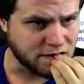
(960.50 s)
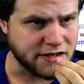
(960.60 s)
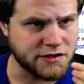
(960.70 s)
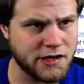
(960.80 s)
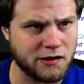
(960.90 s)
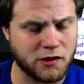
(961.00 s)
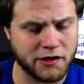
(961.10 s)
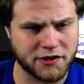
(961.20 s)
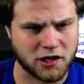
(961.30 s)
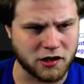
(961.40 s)
Do not
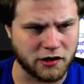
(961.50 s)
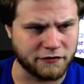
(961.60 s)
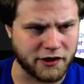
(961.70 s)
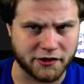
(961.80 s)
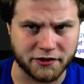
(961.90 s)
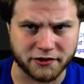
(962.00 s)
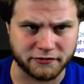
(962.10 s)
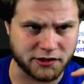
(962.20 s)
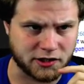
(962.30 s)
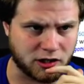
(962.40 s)
want the Karn Father to
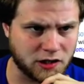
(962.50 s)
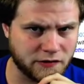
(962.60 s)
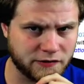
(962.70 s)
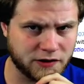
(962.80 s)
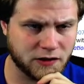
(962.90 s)
resolve.